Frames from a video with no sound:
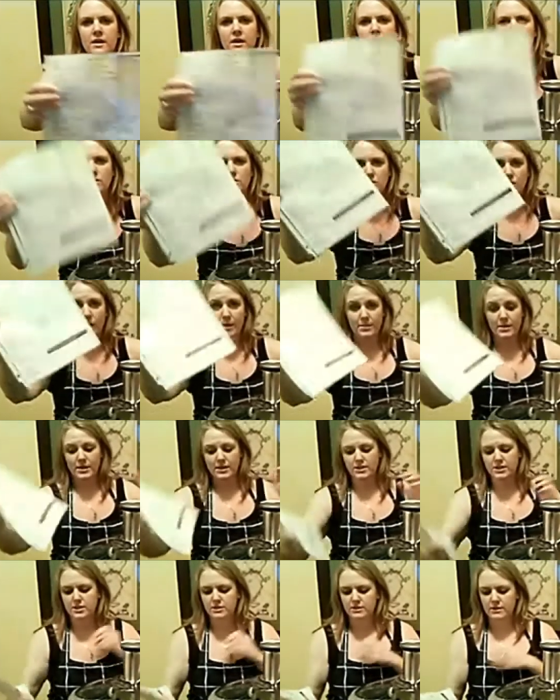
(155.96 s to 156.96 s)
So I'm
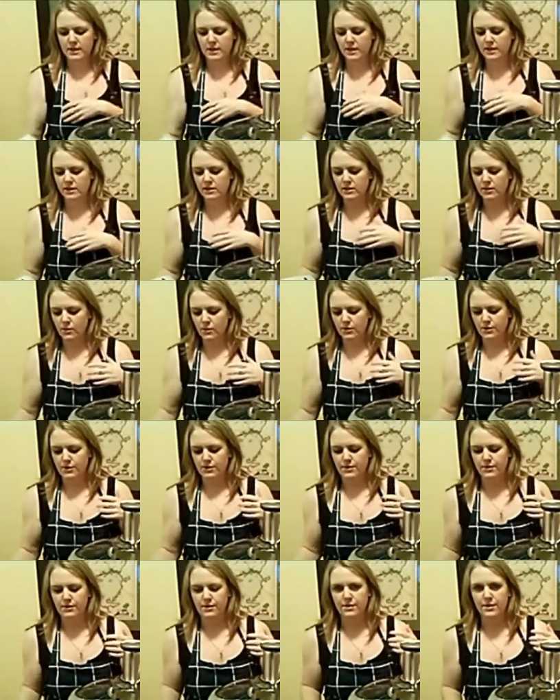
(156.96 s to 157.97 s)
going to do it in the
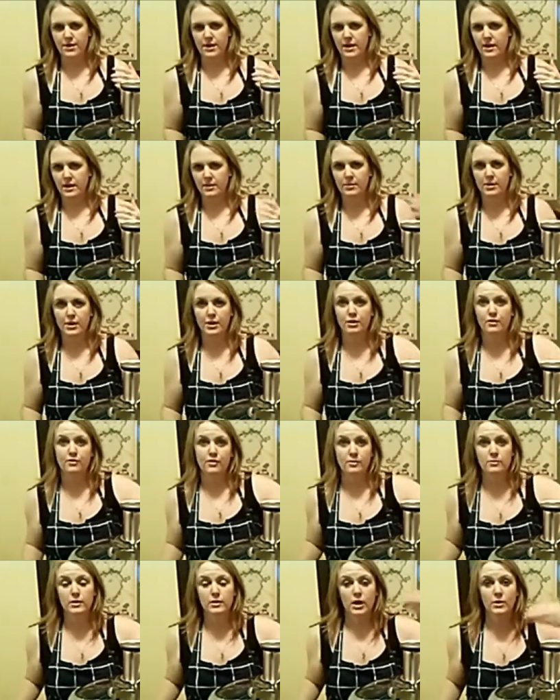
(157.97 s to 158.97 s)
order that I'm going to go
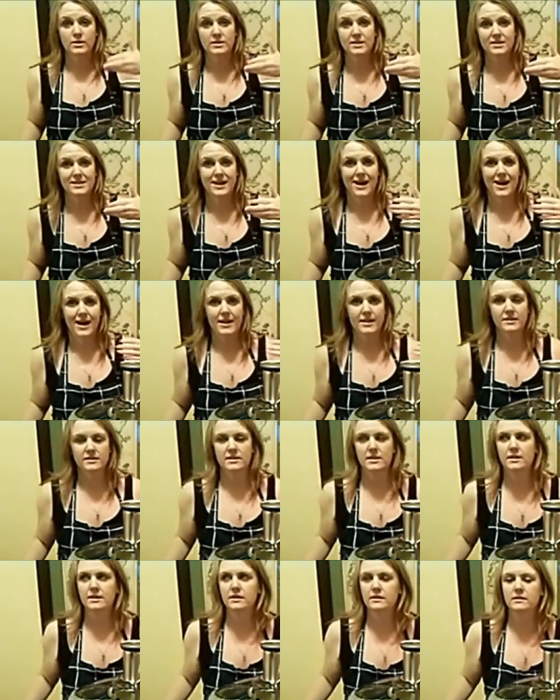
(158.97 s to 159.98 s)
from lowest to highest.
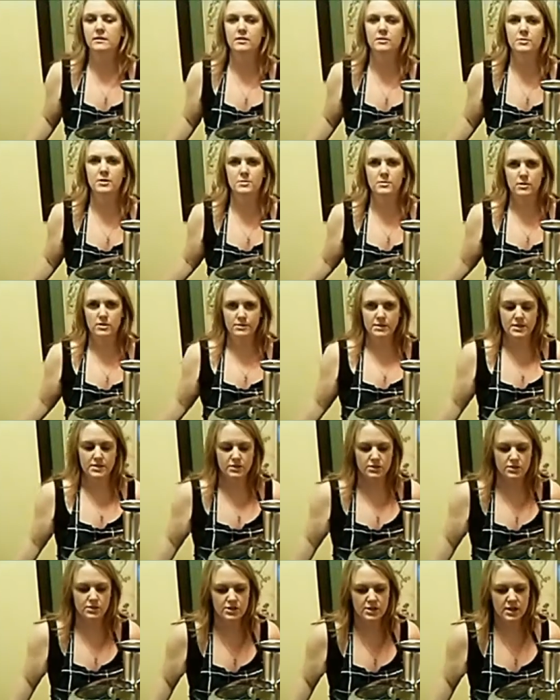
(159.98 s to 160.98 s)
I did a little bit more
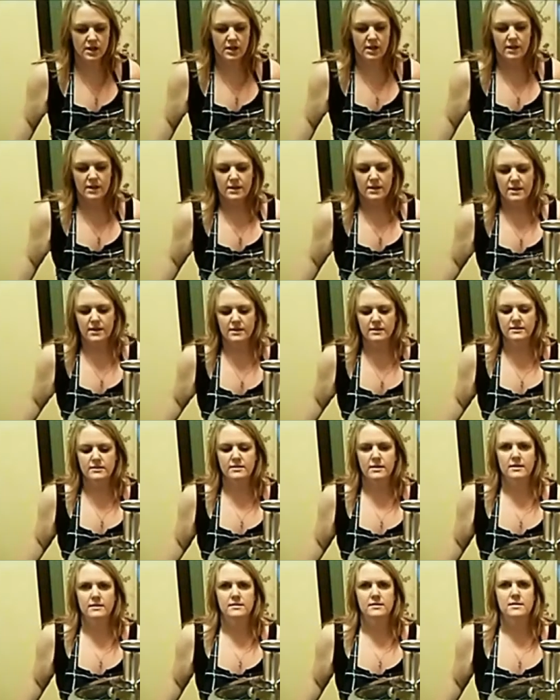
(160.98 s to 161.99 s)
research, and it
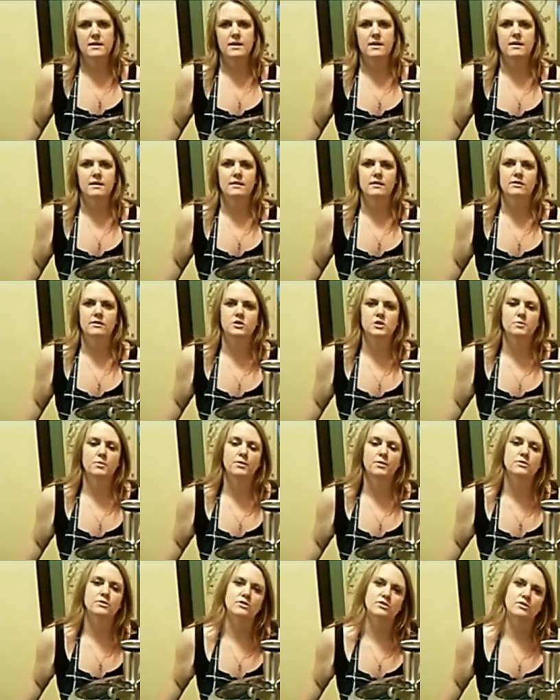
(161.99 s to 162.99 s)
says that you're
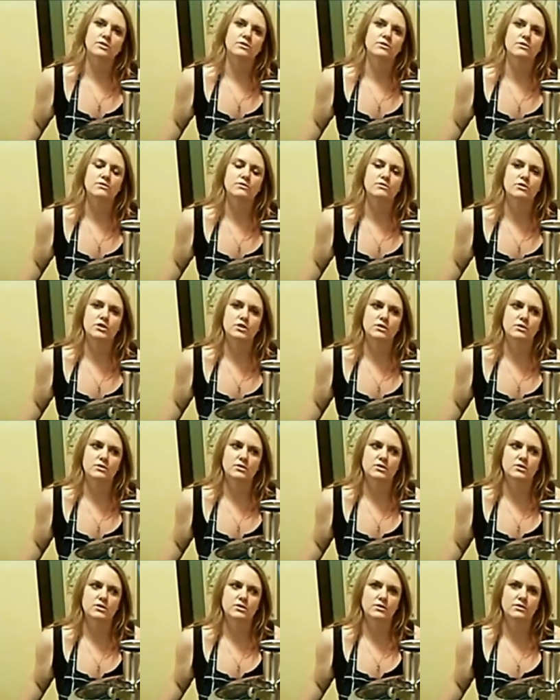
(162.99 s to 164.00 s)
supposed to
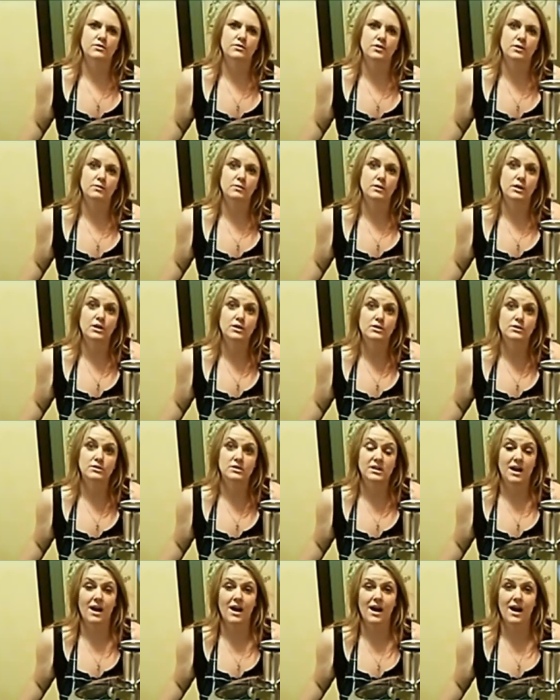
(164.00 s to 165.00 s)
juice from low
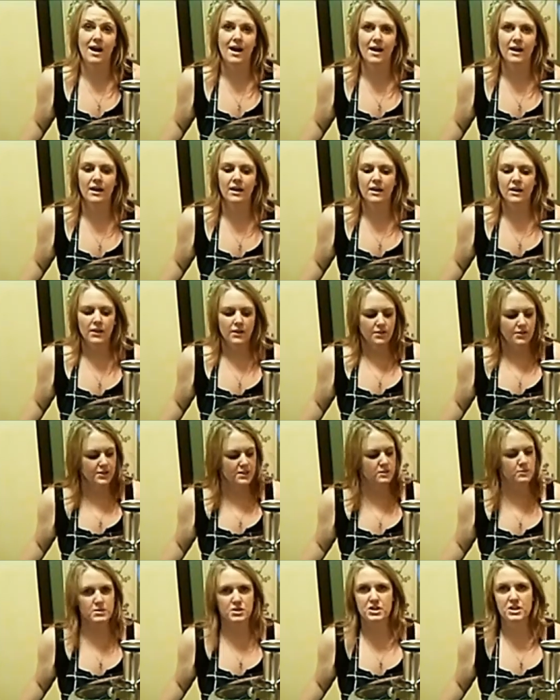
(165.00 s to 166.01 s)
to high.
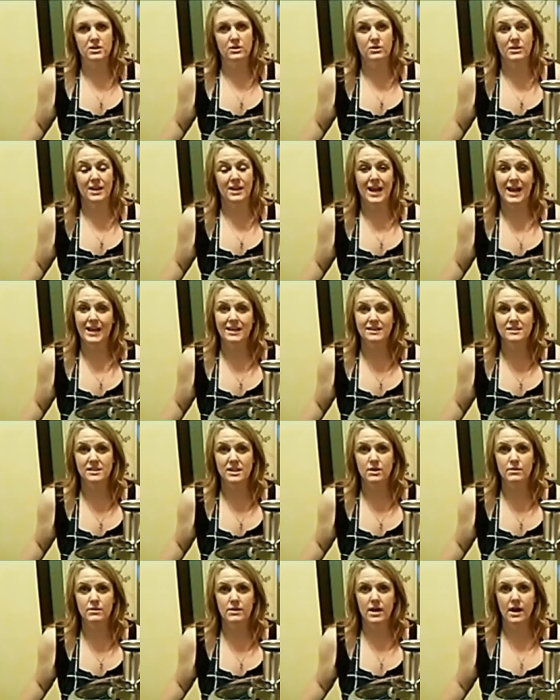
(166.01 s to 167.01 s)
This machine only has
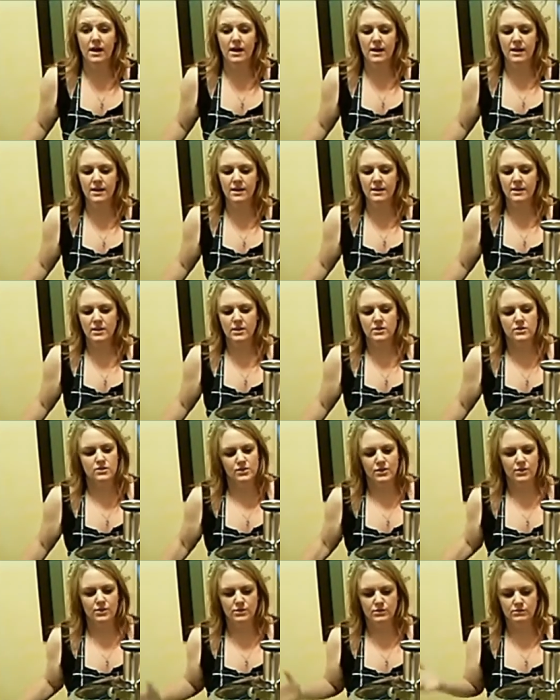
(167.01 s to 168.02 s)
low and high,
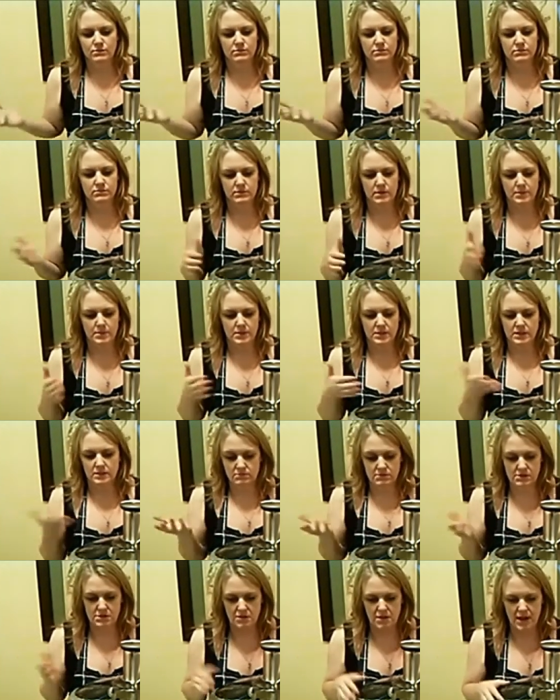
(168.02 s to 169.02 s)
so I'm going to
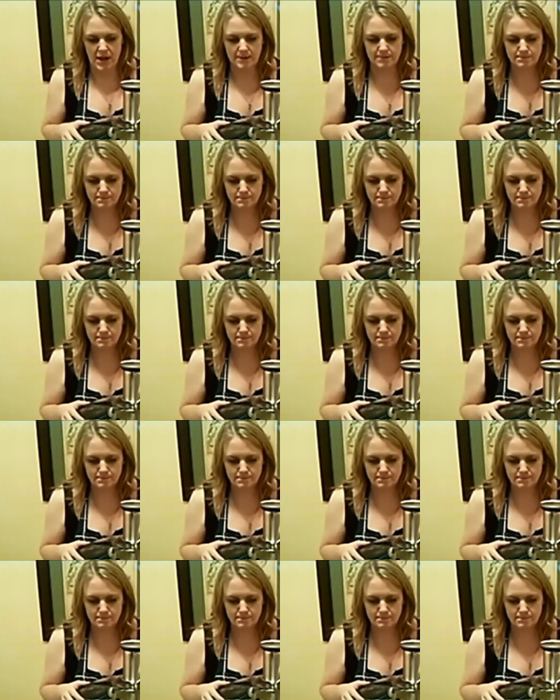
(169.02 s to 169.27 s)
do that.